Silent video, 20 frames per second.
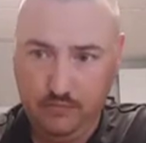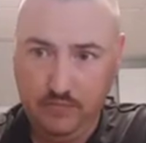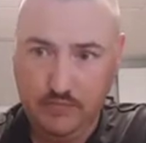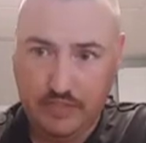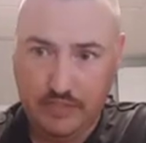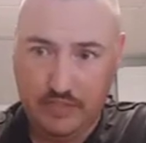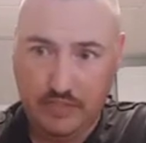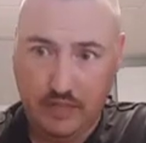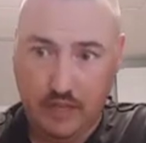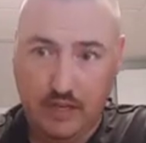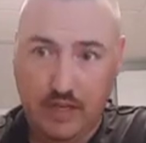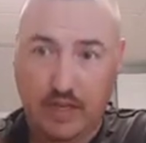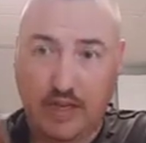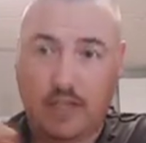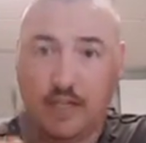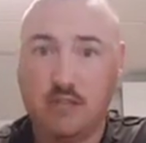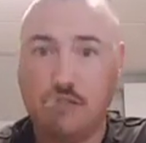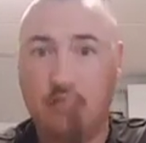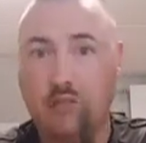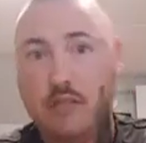It's not an
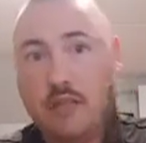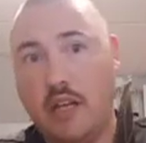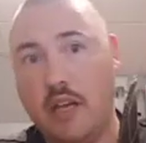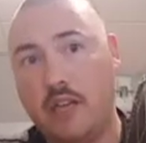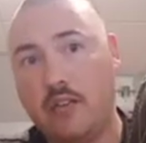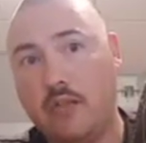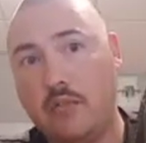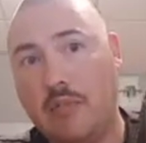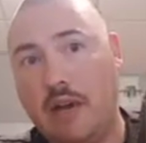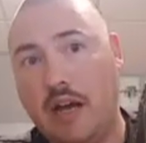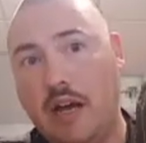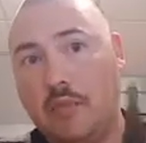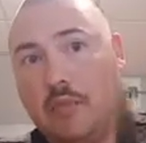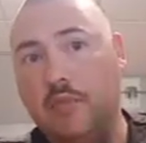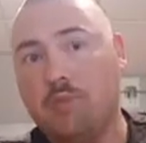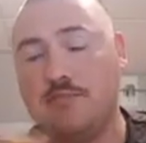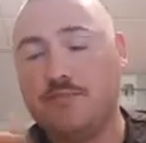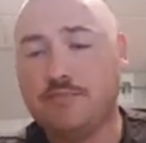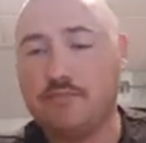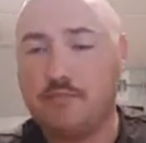actual leather
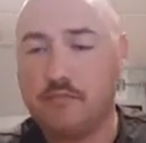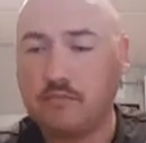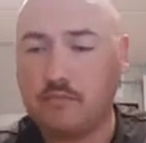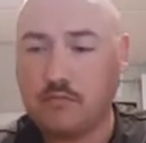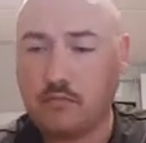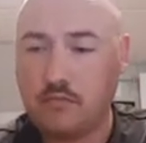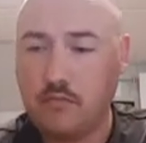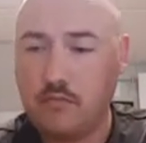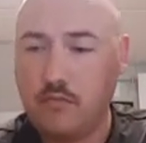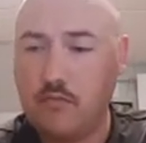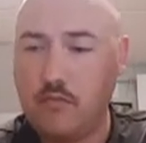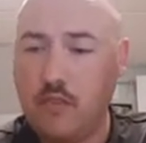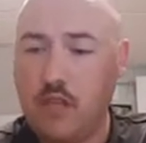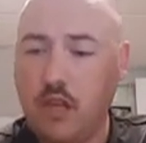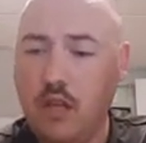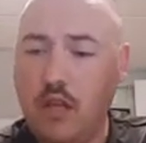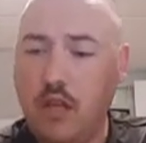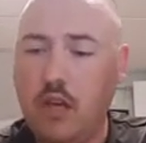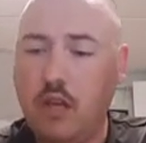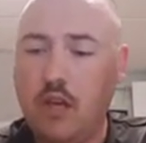Bible,
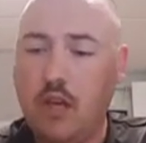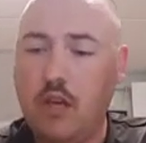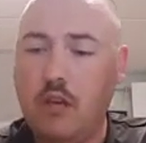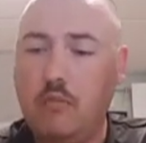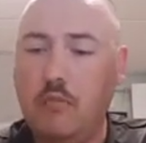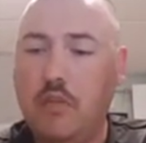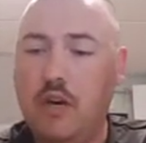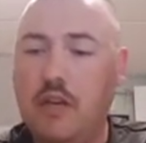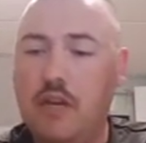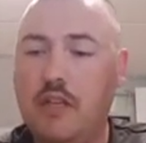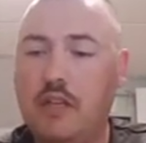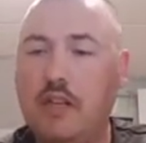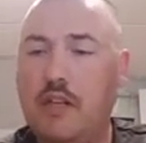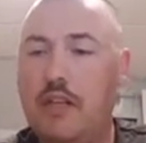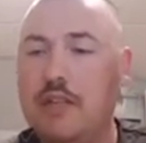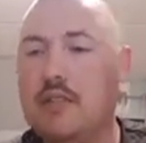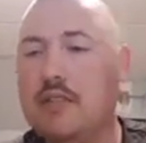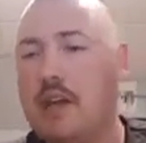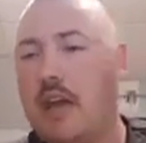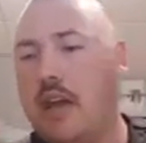but it
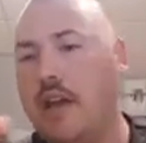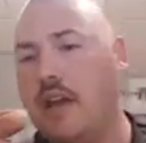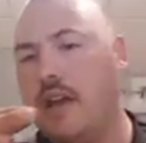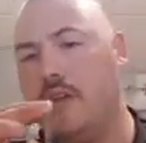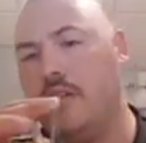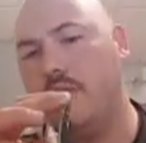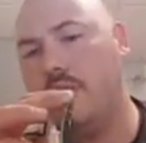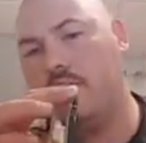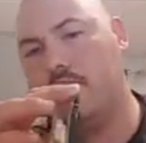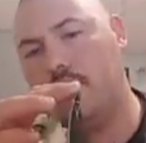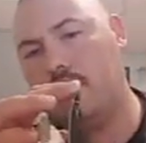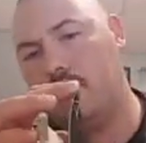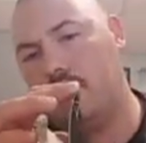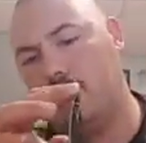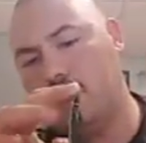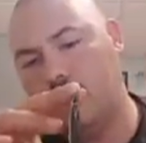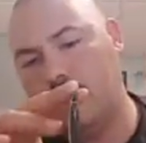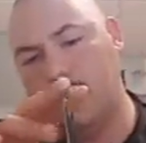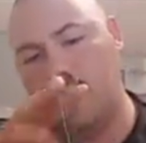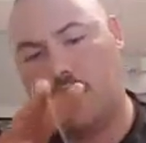does have
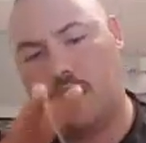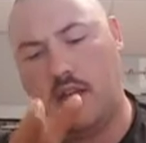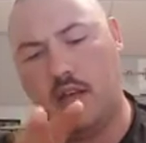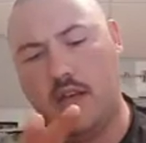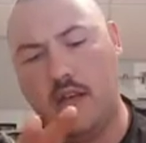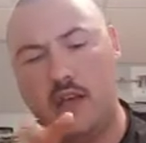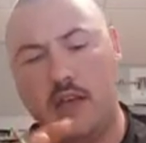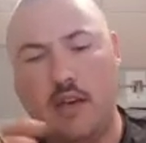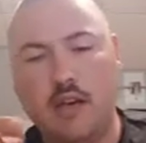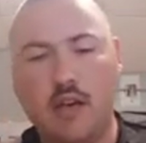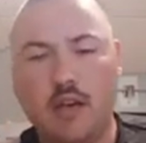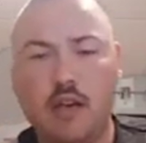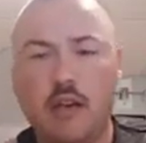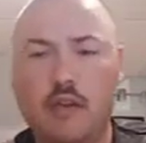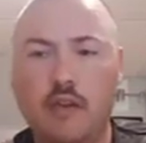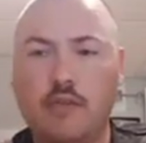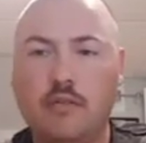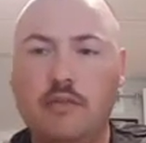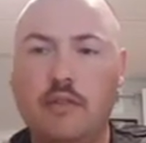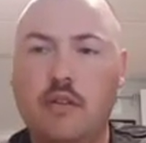
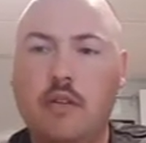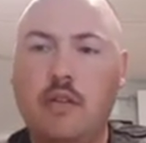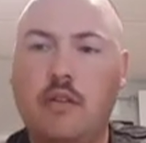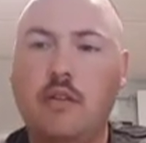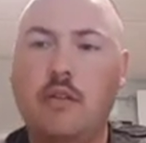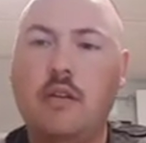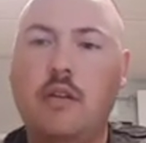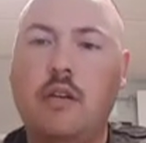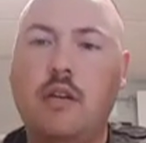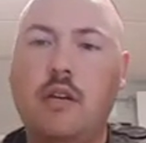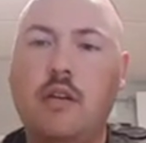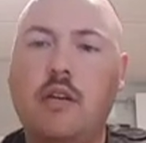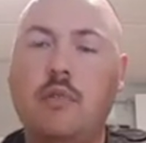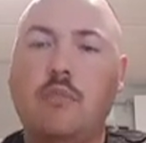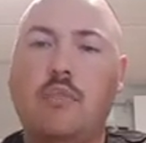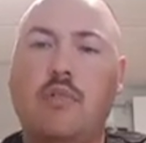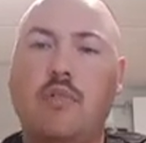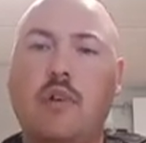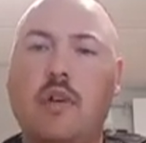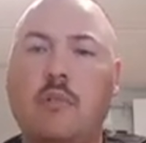a
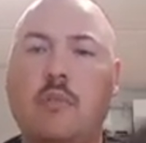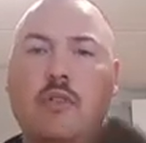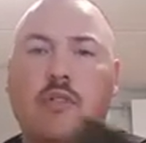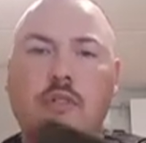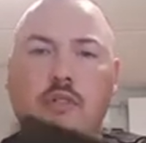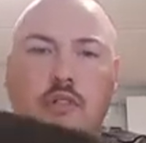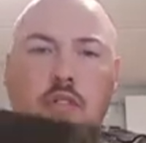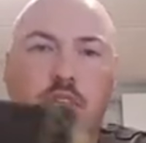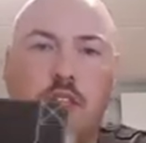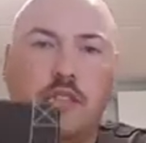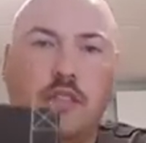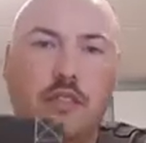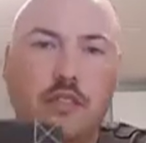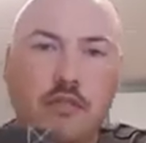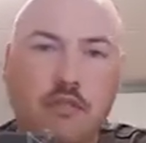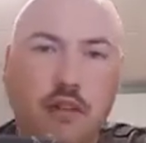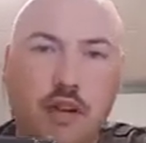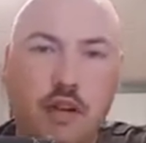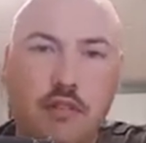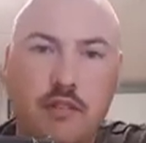perimeter stitching
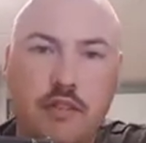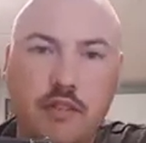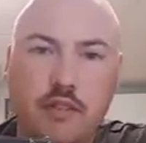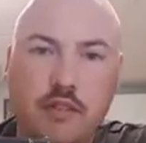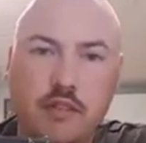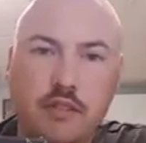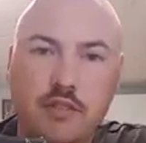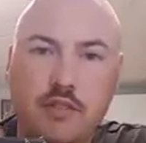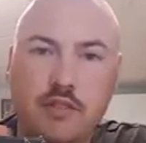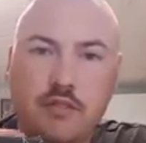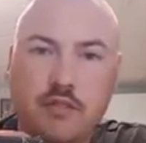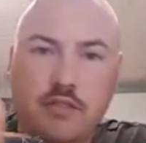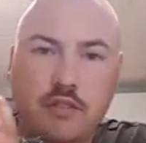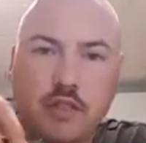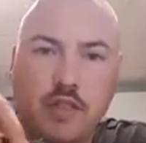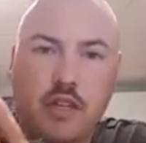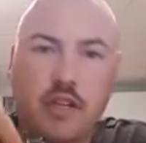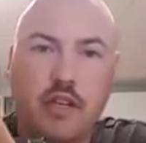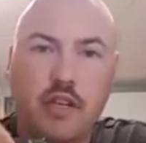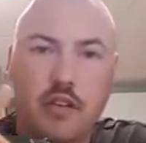around it, as you can
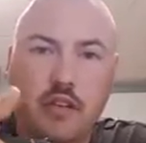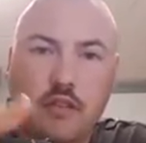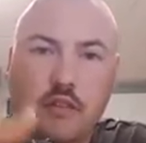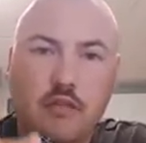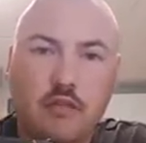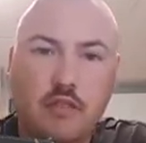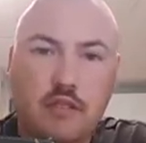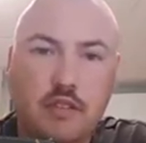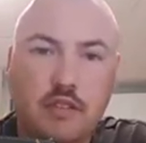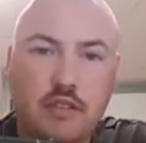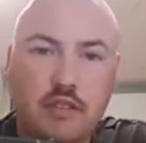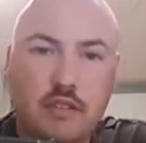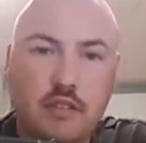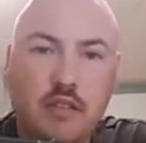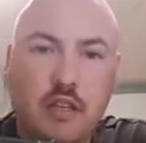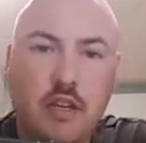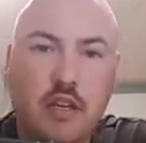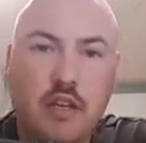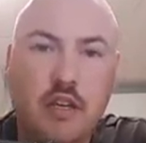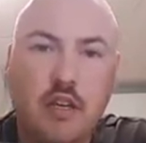see here, which is
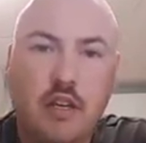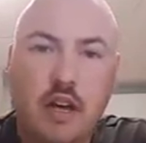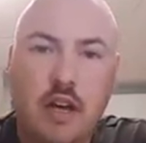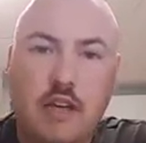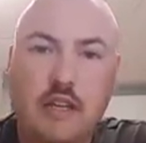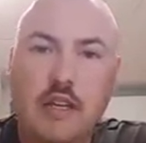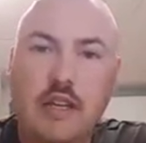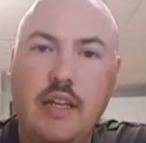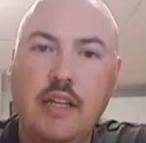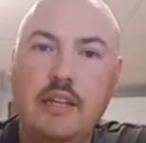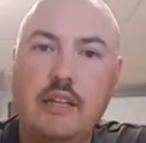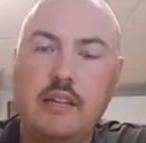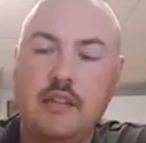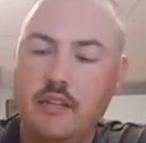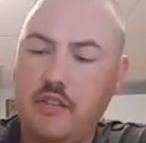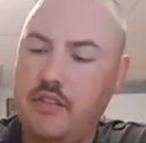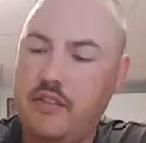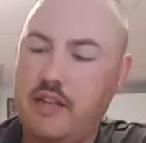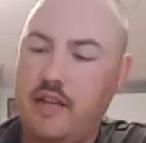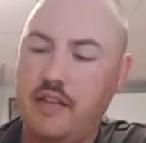a neat
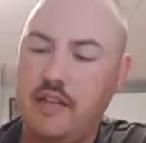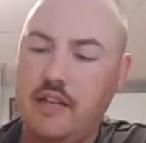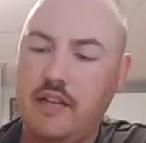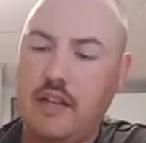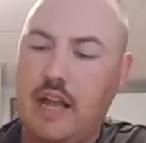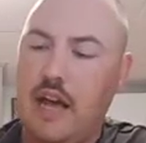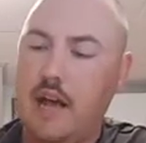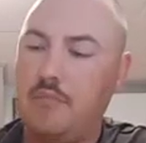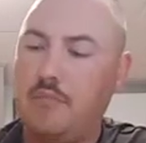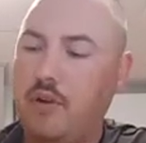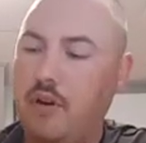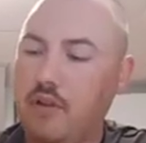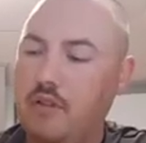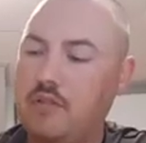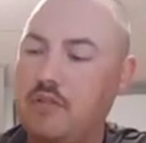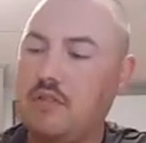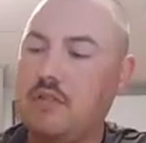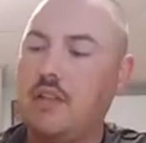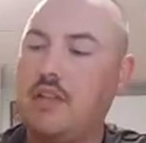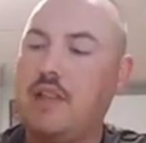little thing that I
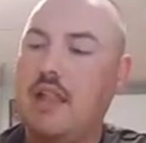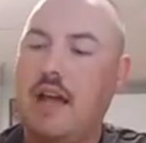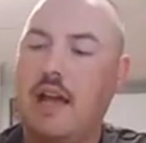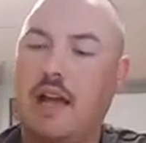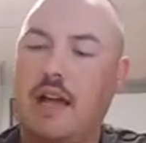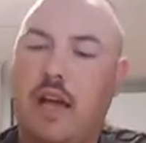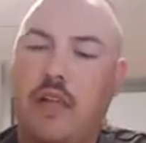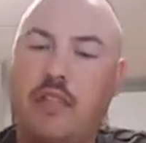personally like.